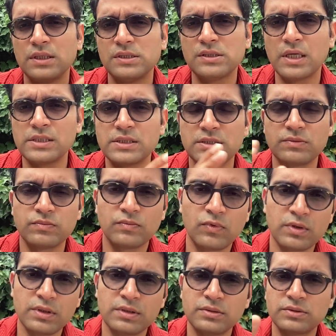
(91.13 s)
So I just
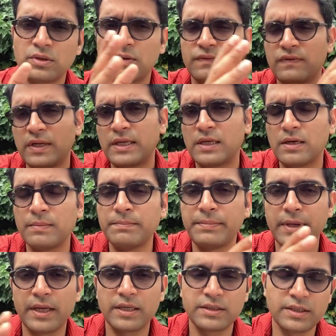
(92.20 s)
wanted to sort of like
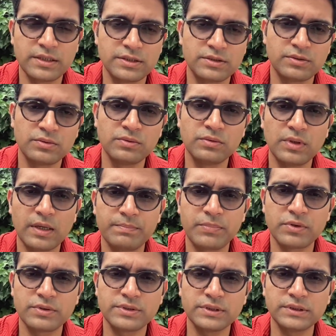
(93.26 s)
compare these two
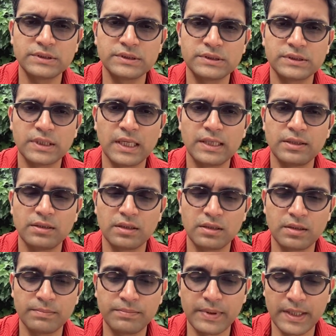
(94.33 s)
approaches and
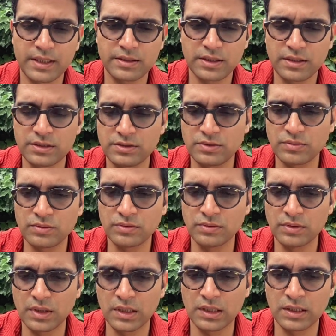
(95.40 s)
compare these
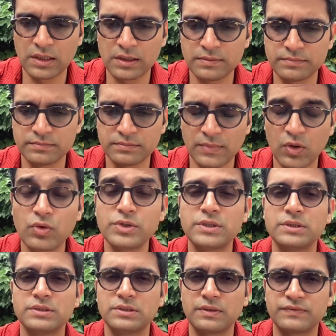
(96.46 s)
two
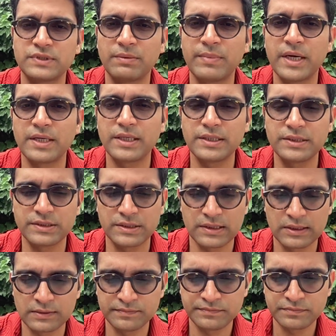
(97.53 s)
notions of semantics
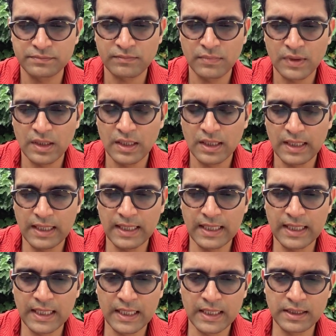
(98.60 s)

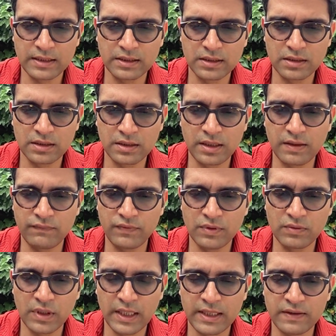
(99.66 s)
and give
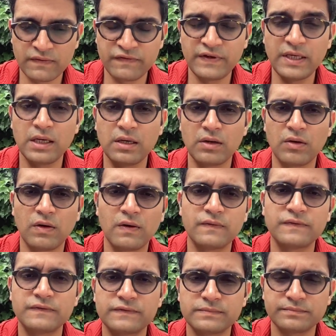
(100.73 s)
you like a feel
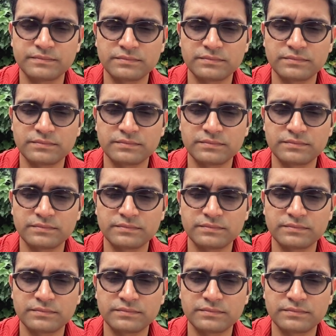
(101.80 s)
of